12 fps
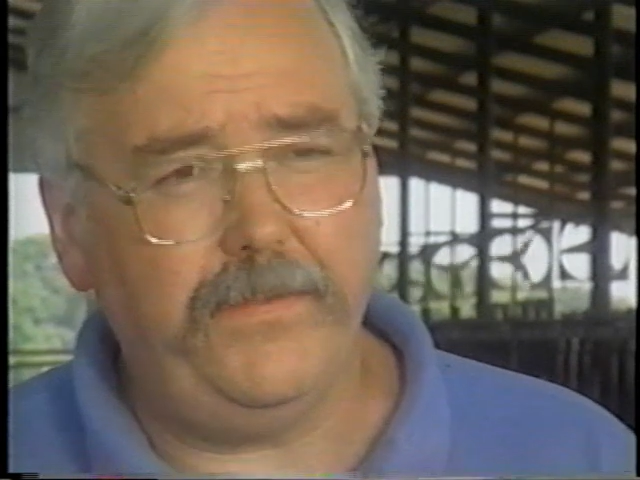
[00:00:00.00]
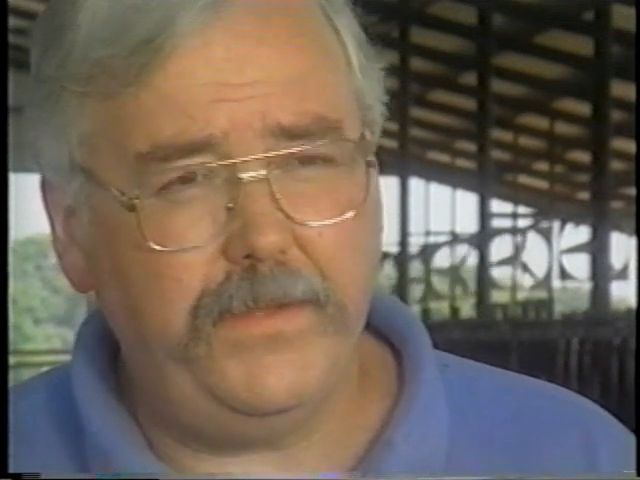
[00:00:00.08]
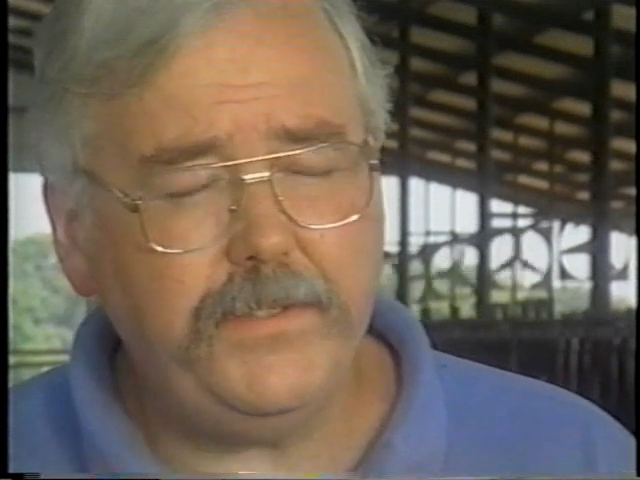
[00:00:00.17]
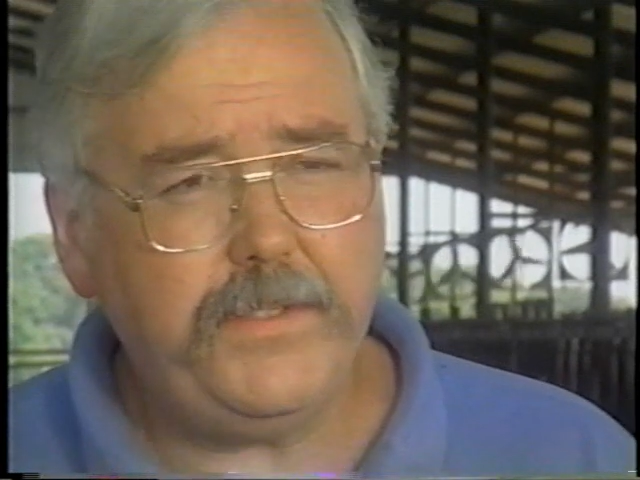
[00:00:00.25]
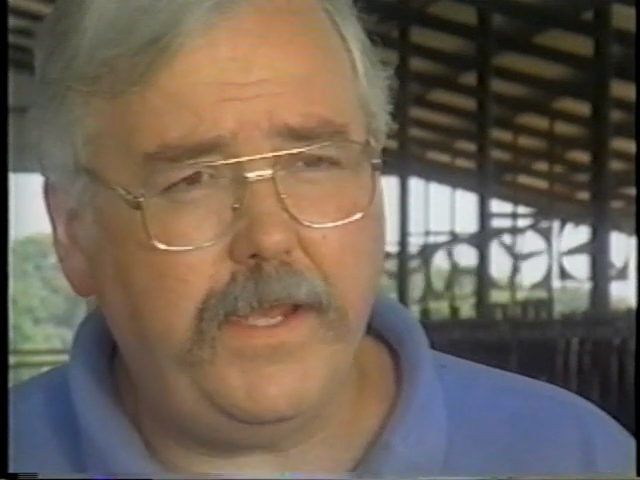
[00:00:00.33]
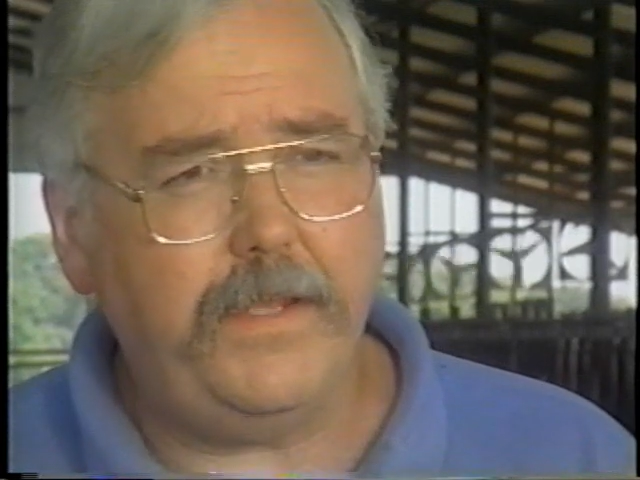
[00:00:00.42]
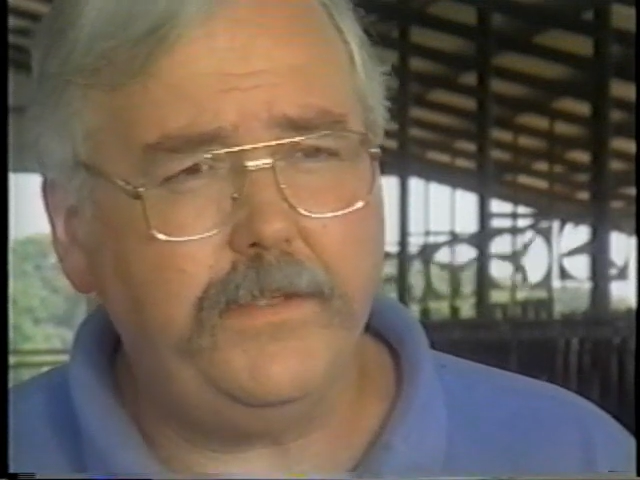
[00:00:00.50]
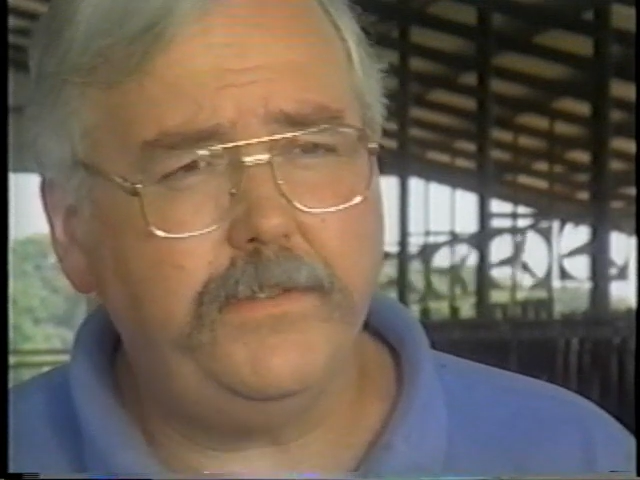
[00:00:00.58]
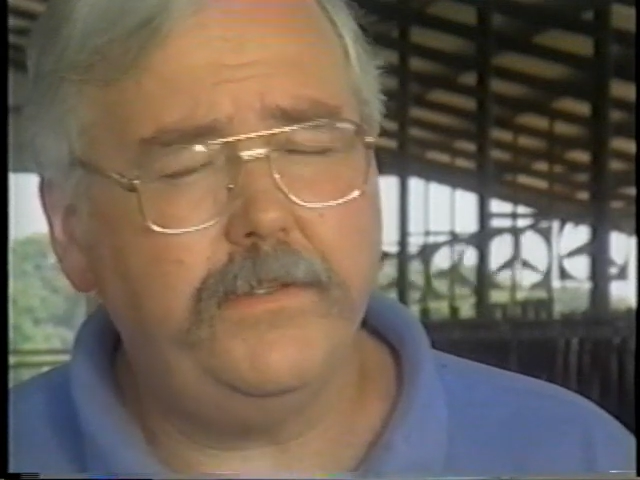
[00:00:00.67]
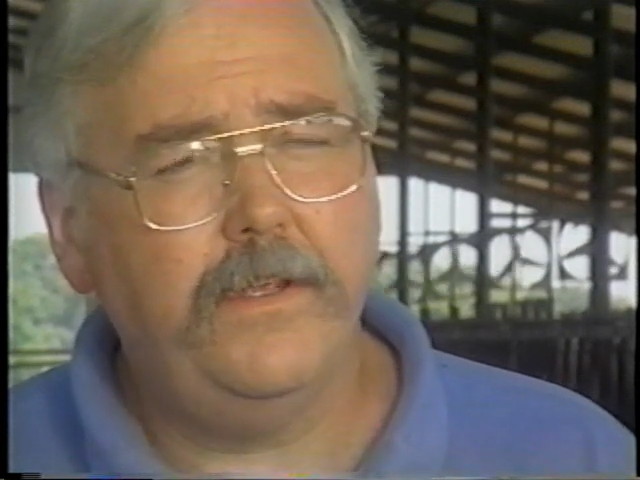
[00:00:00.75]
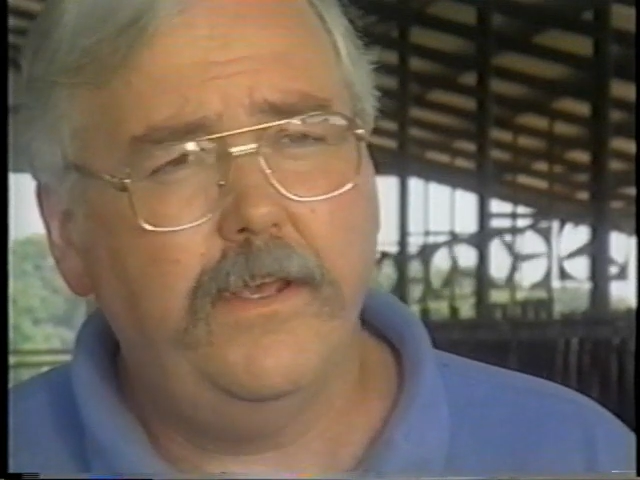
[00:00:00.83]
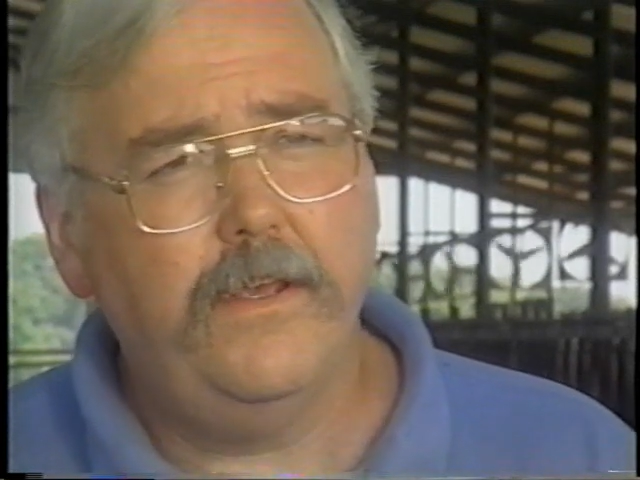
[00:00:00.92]
in this
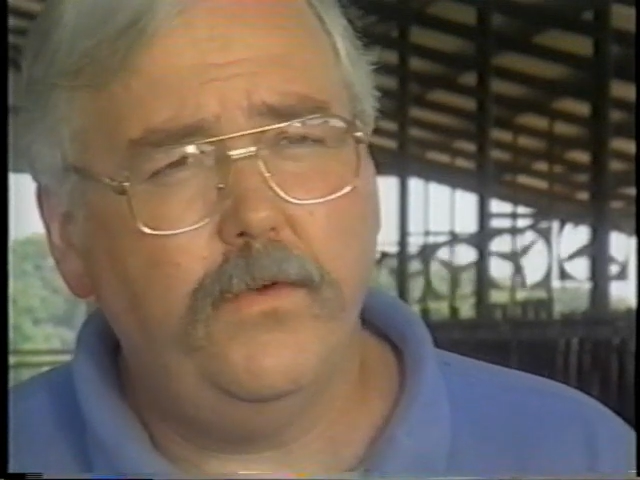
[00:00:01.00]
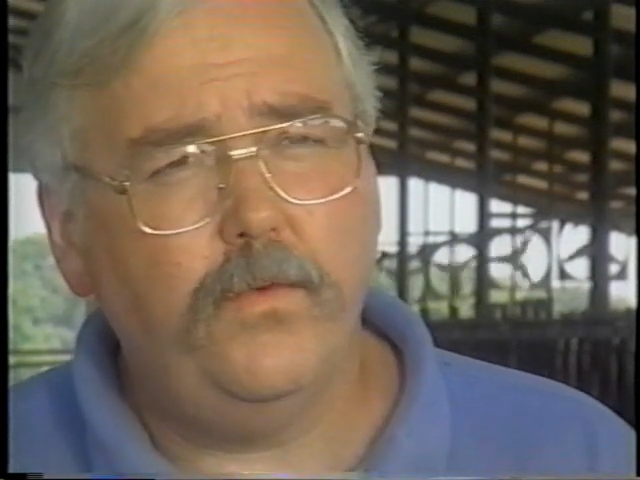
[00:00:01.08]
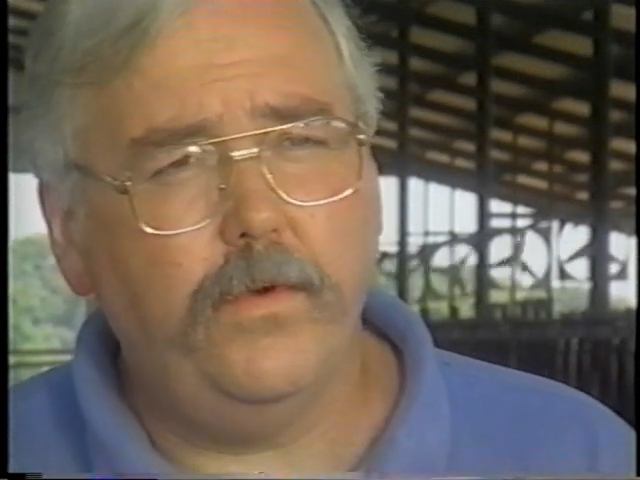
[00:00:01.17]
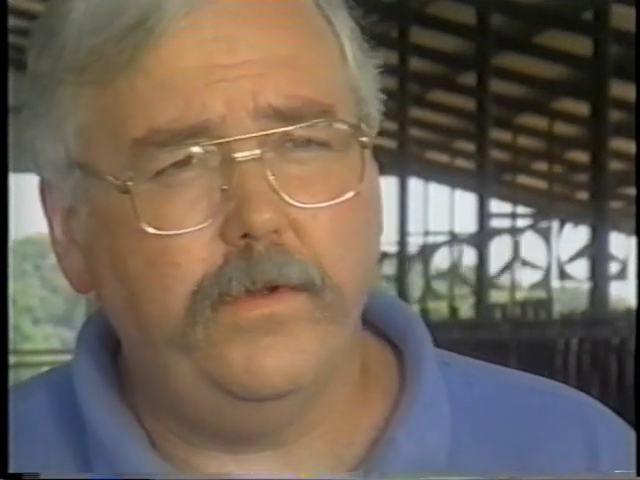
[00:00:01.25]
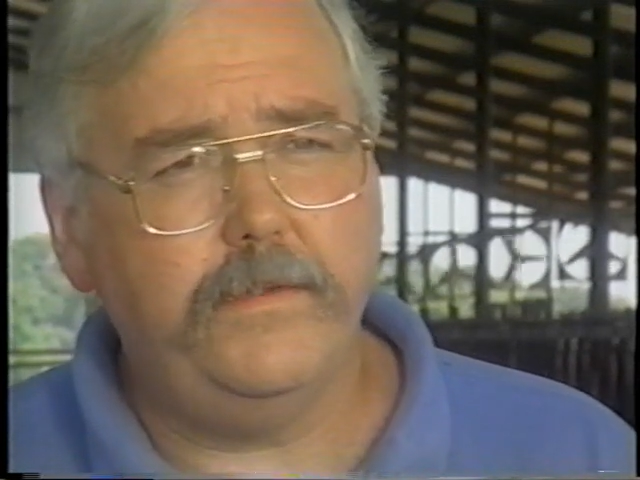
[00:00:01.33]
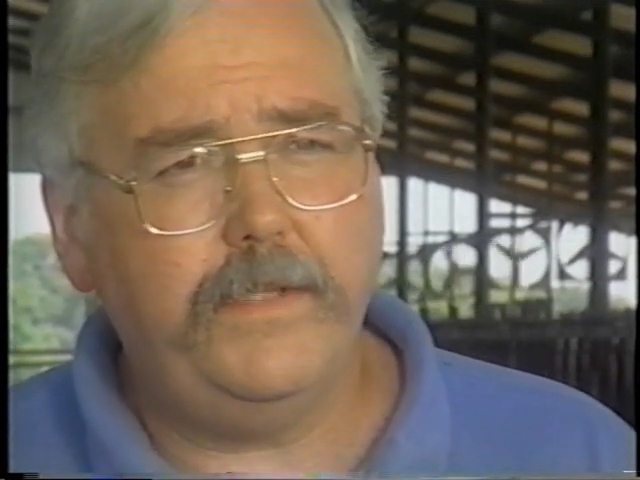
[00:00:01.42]
case, we're